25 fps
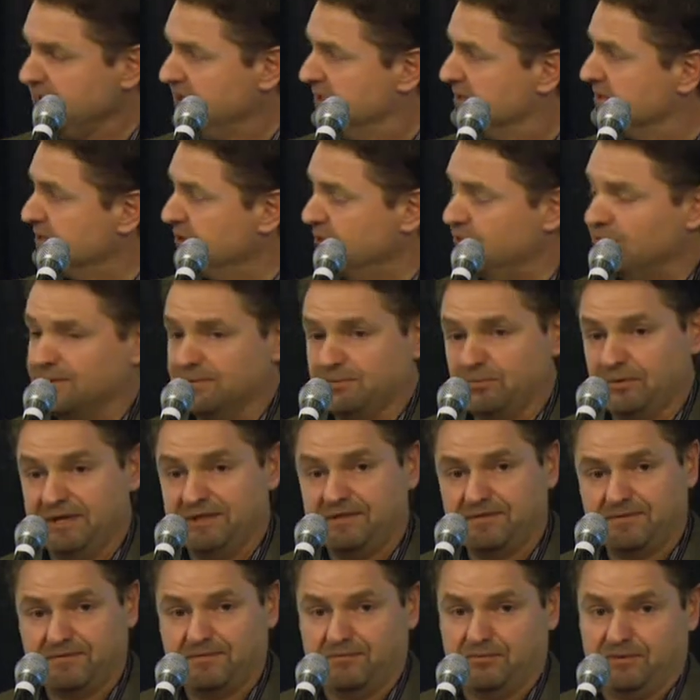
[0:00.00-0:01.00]
So we
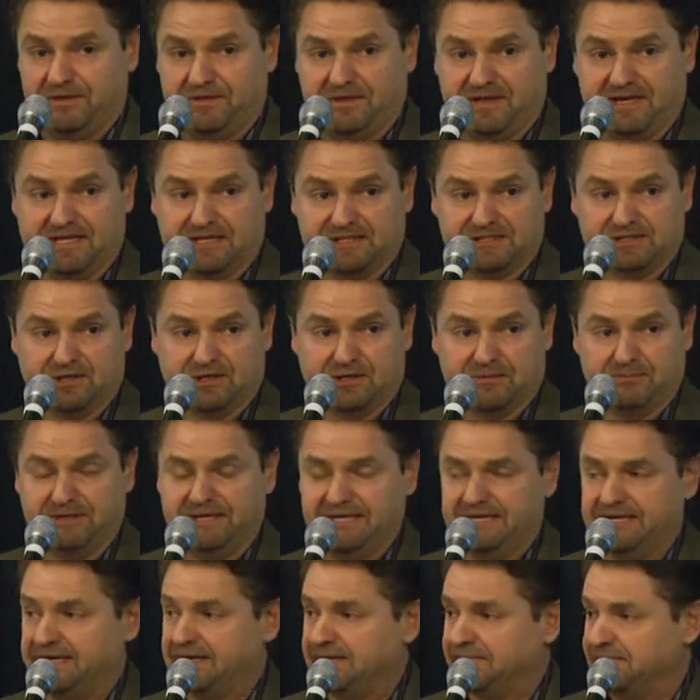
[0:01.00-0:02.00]
think it's going to
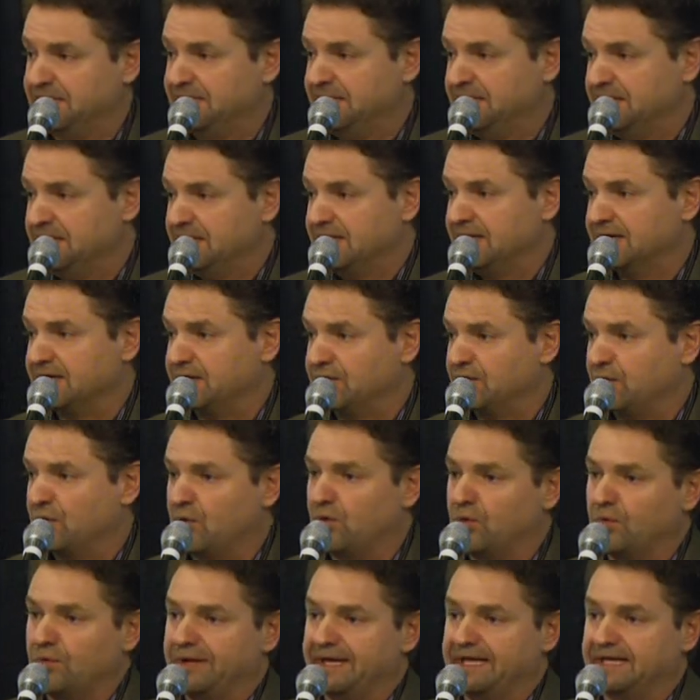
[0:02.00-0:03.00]
be a
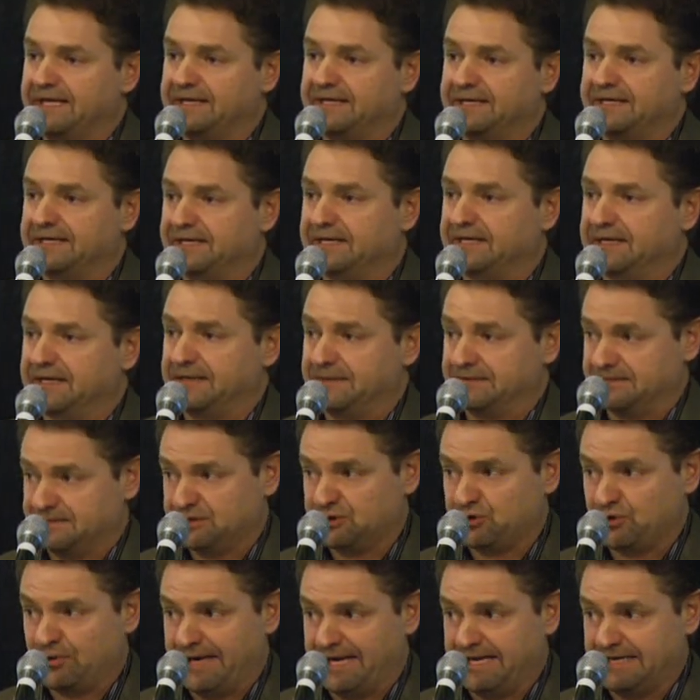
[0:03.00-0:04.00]
growing
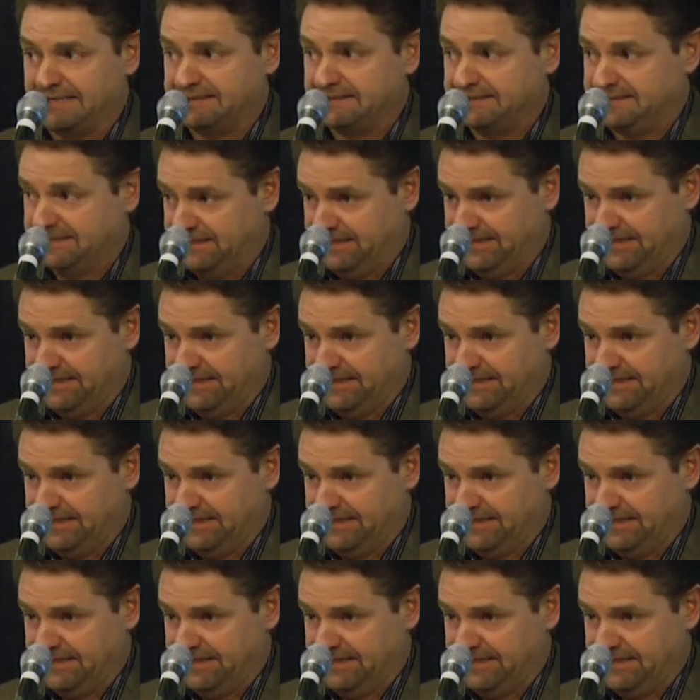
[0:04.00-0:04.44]
trend